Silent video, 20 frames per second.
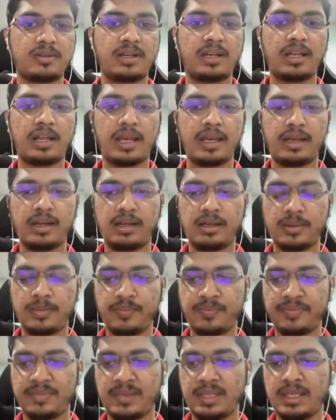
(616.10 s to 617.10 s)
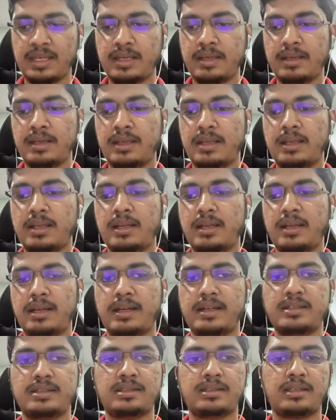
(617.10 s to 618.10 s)
why I like it.
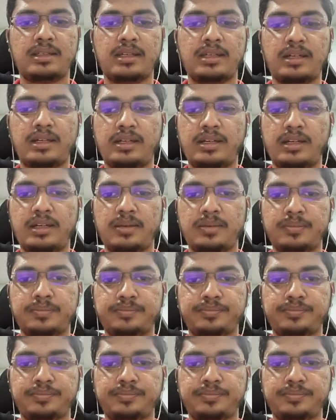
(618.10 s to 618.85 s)
Let's create it.